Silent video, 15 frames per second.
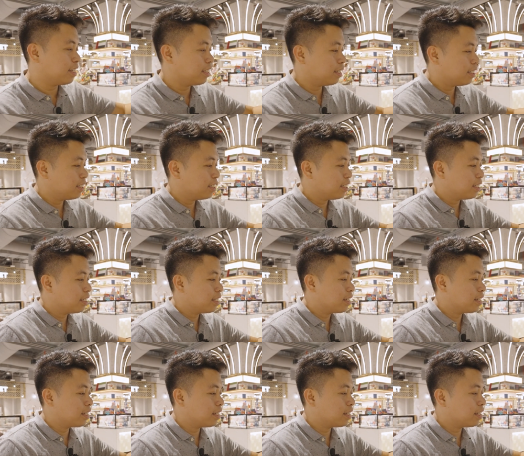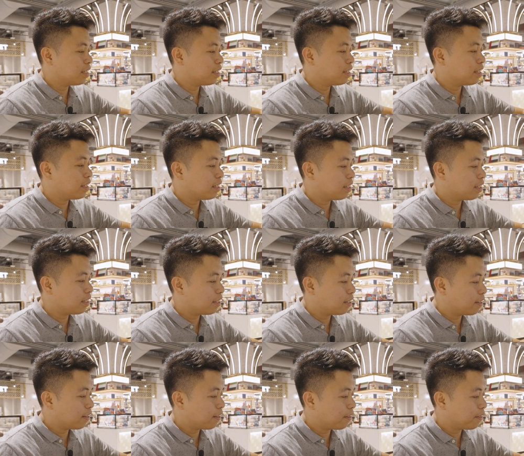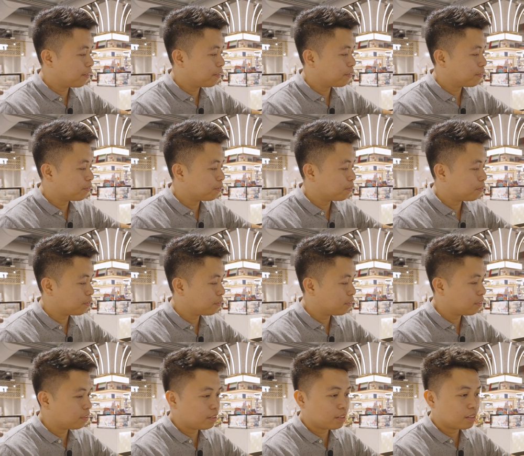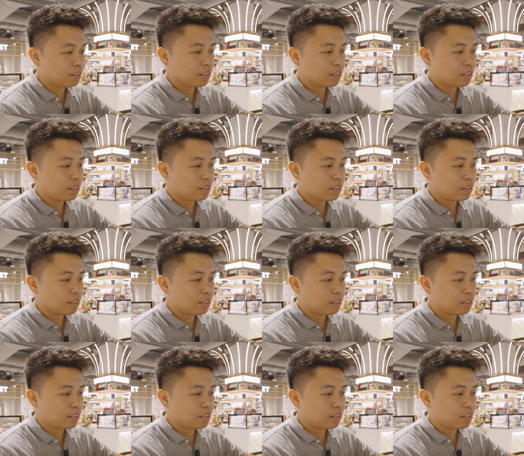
[no speech]